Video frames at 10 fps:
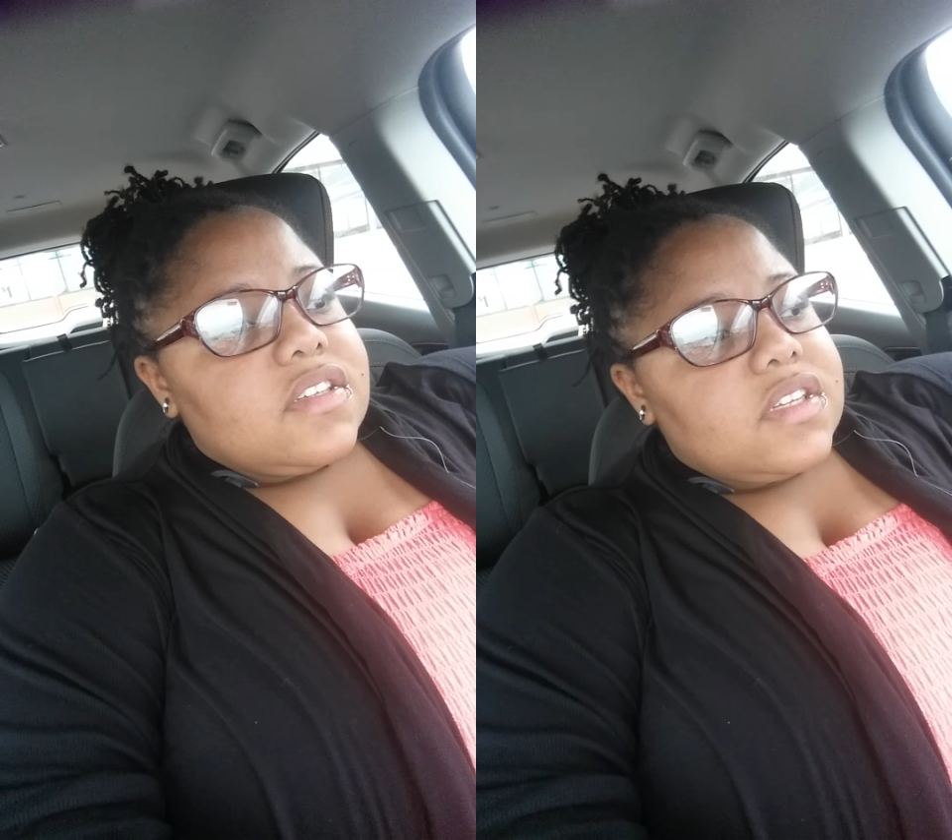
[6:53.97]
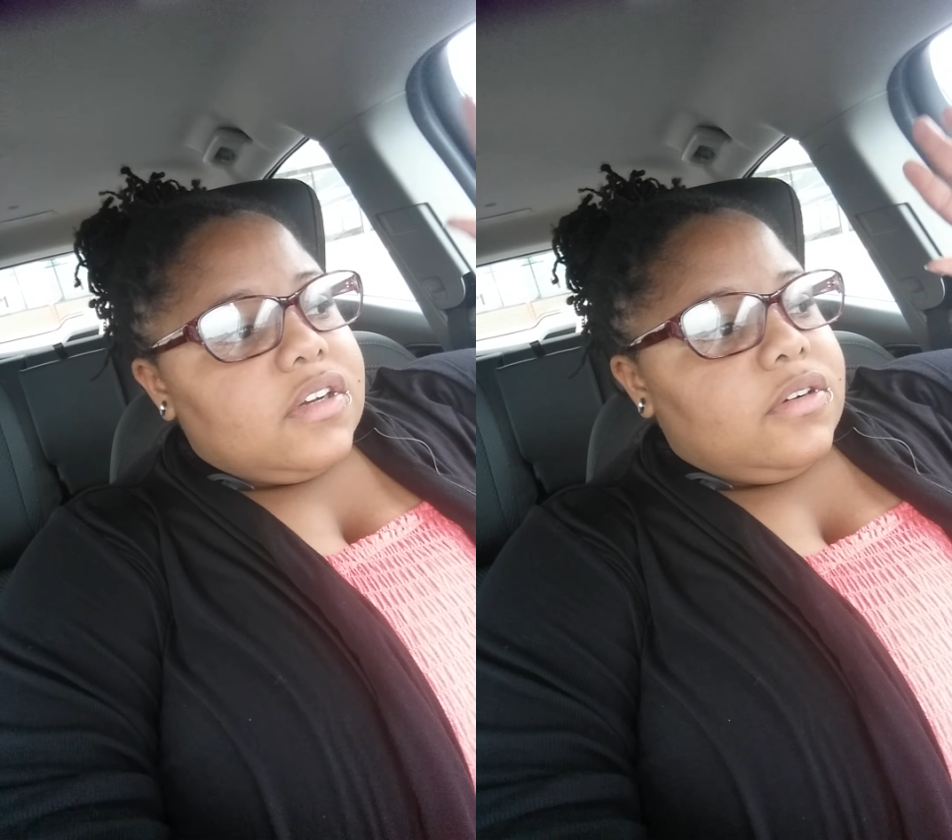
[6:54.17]

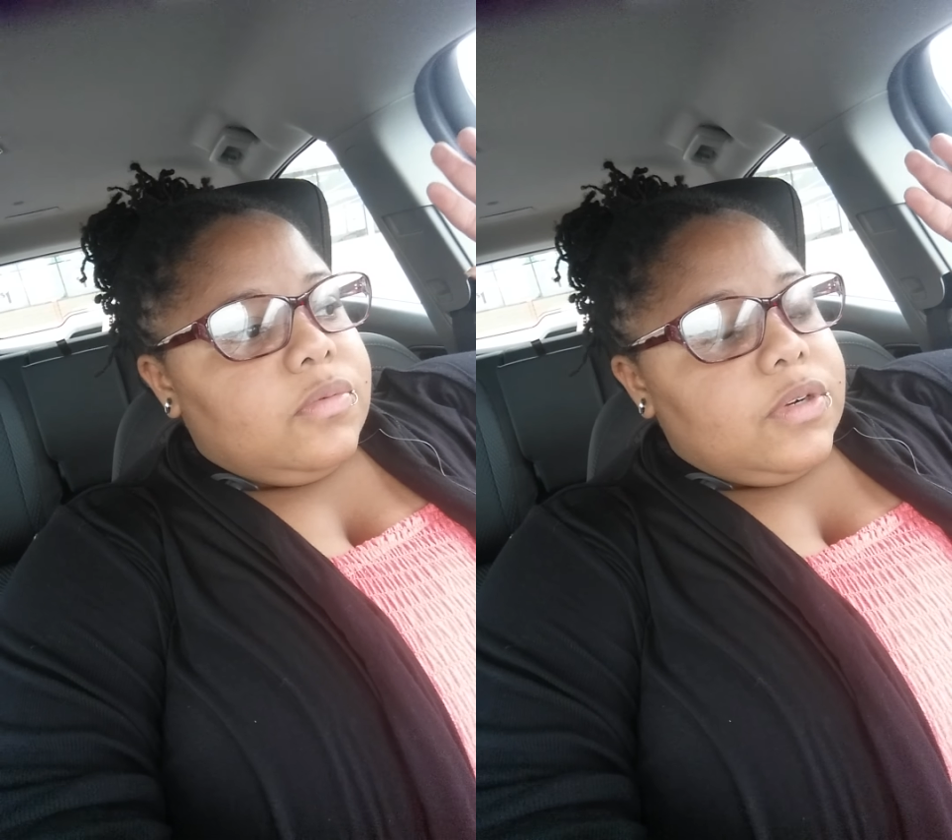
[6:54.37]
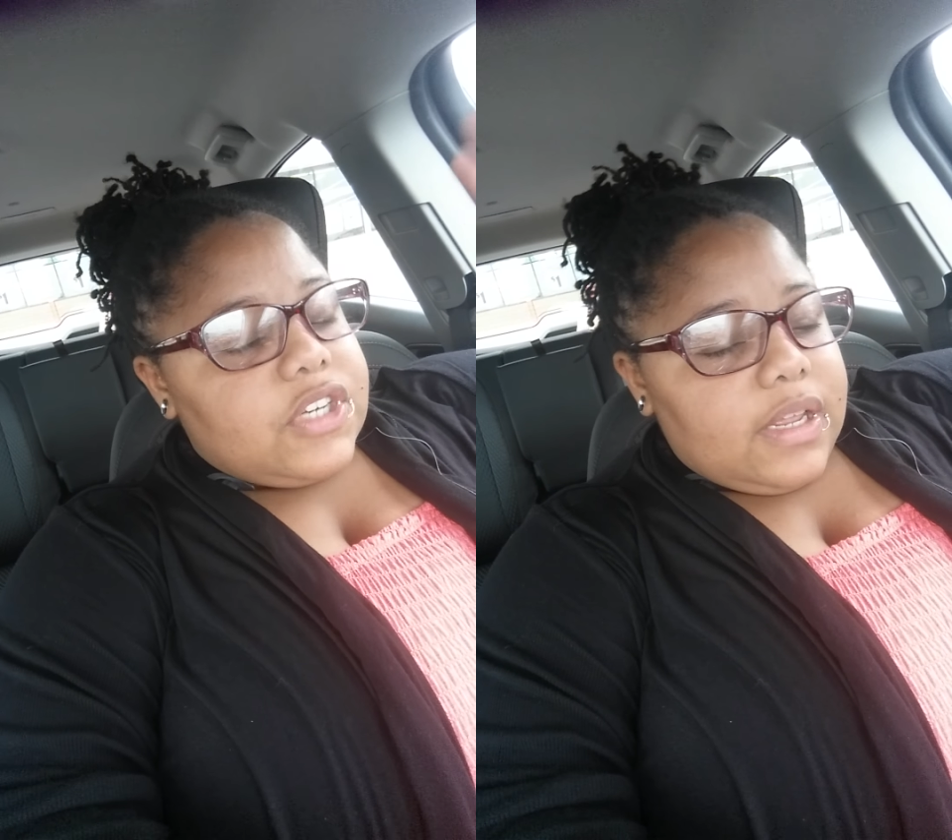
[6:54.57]
so
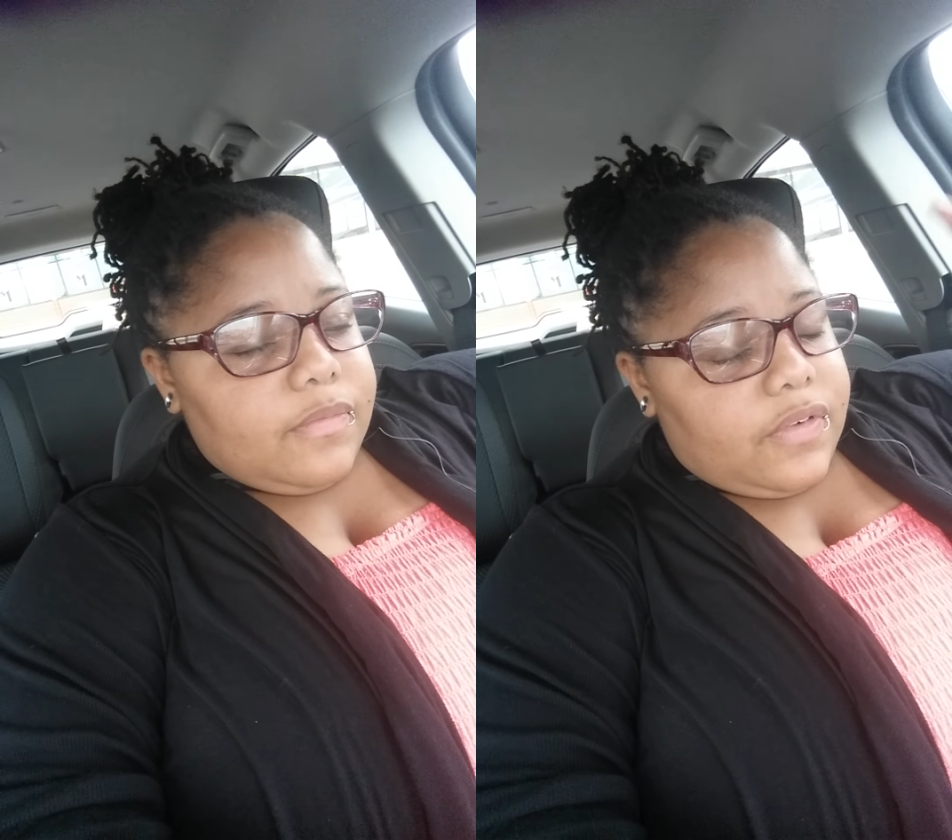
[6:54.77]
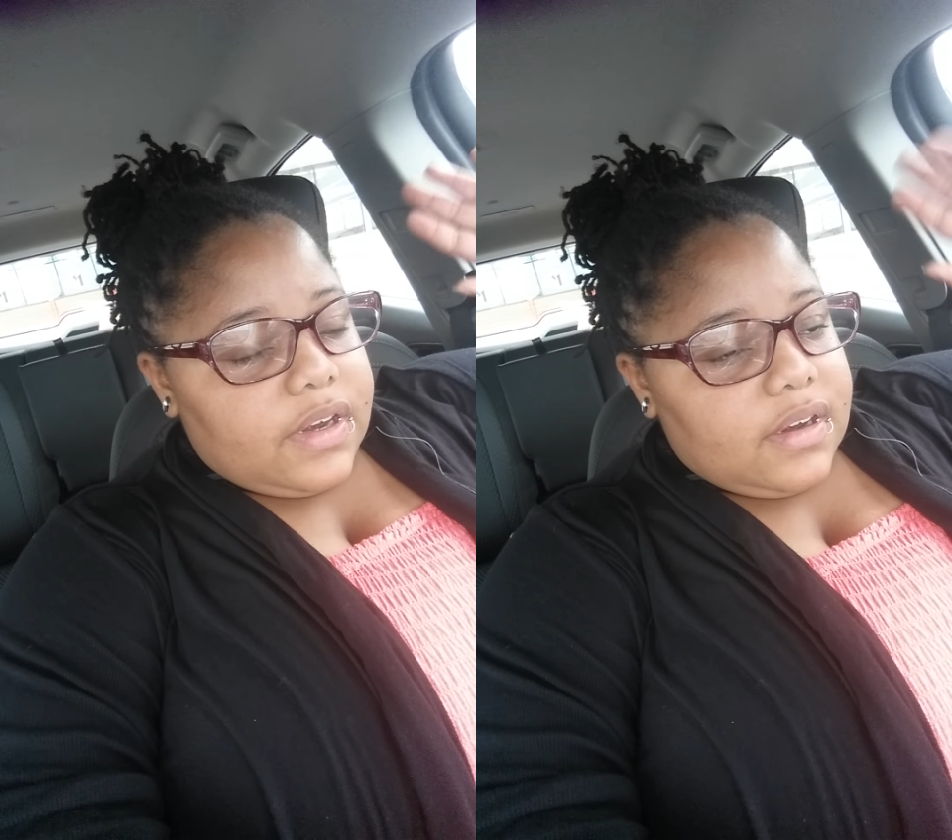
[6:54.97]
which i'm
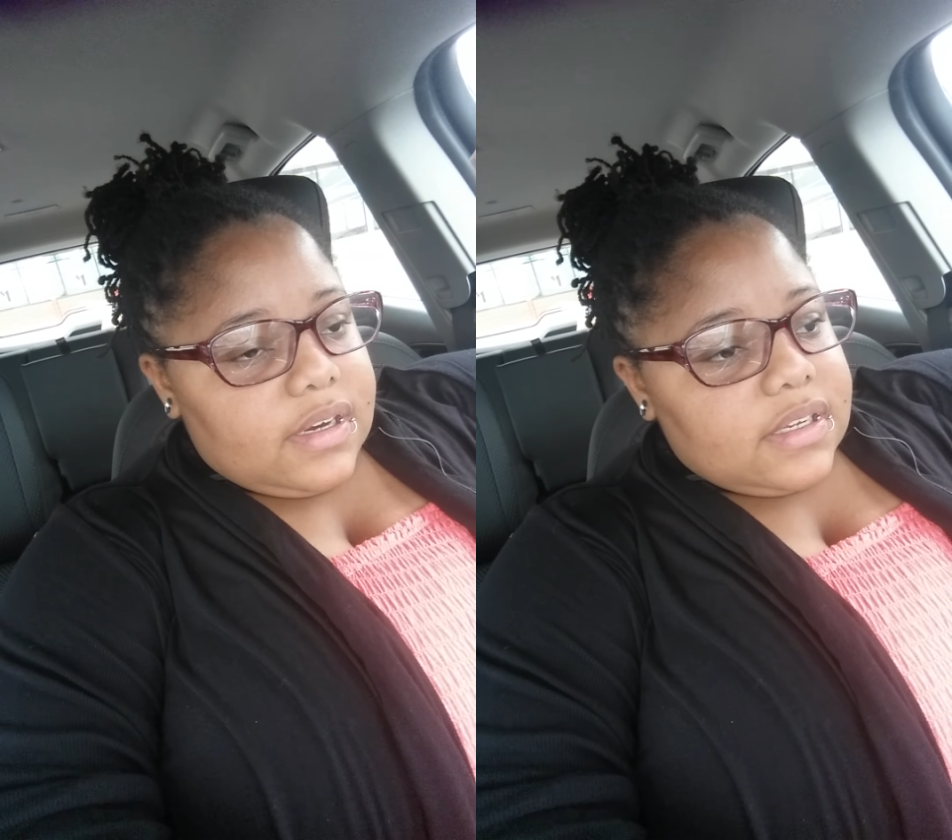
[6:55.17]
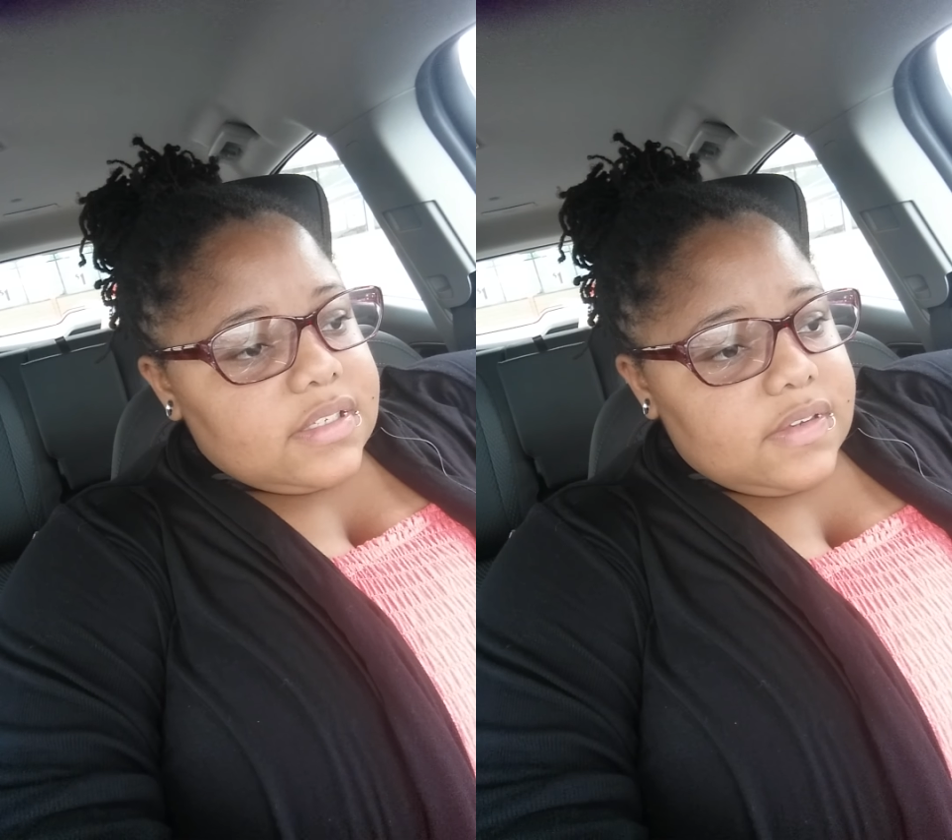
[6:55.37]
very